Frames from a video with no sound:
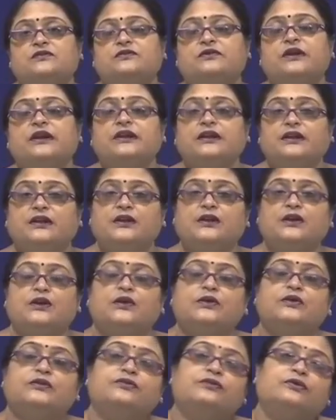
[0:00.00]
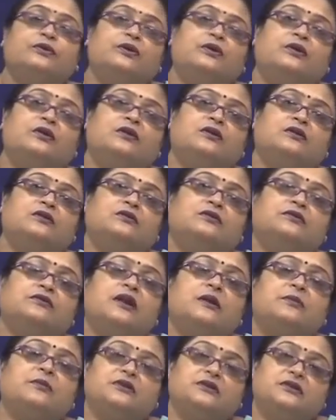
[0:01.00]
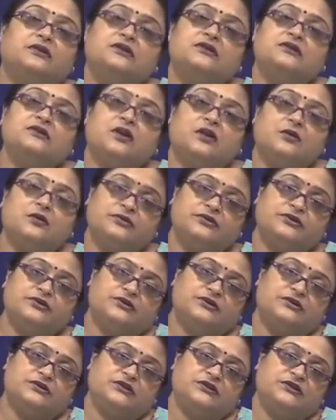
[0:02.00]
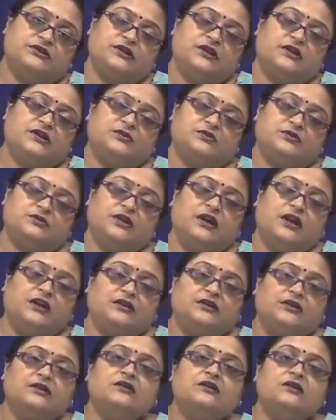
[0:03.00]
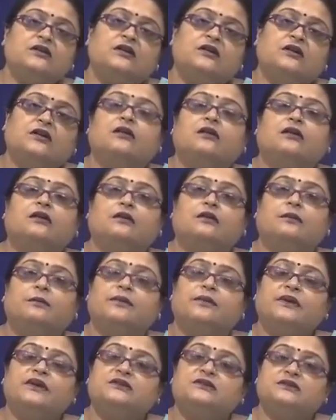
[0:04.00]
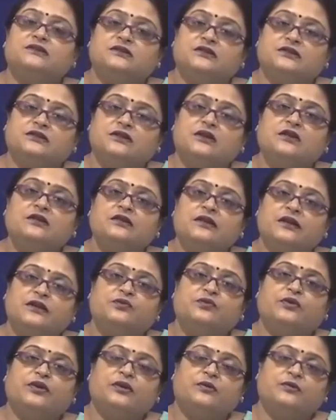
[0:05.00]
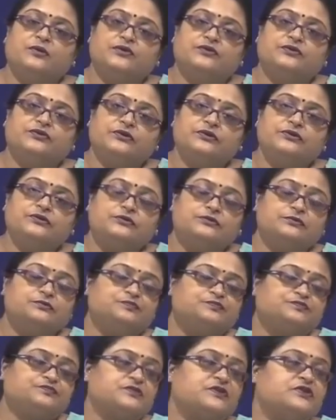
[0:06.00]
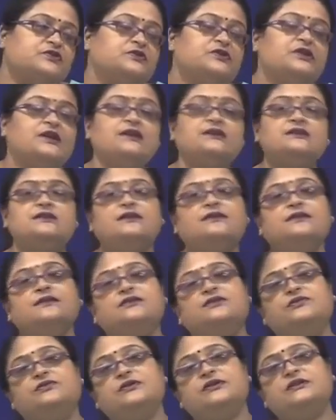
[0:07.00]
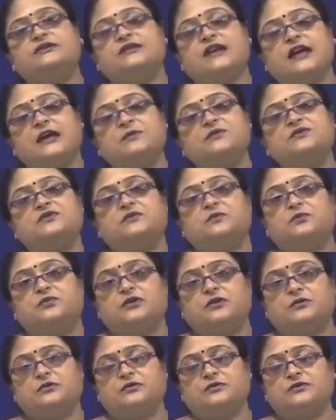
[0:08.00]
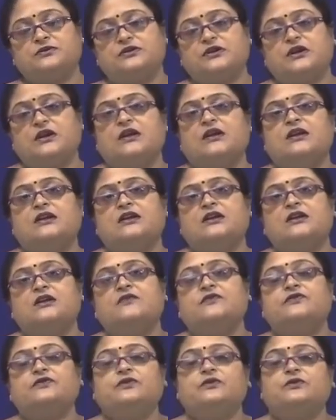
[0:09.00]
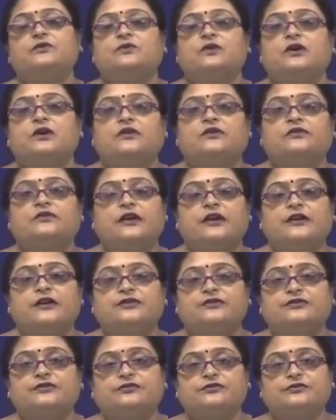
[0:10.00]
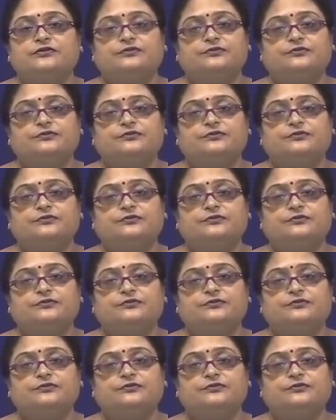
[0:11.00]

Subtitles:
ready for grabbing these opportunities that are present in the environment for you. So these are the three types of problems. If you are trying to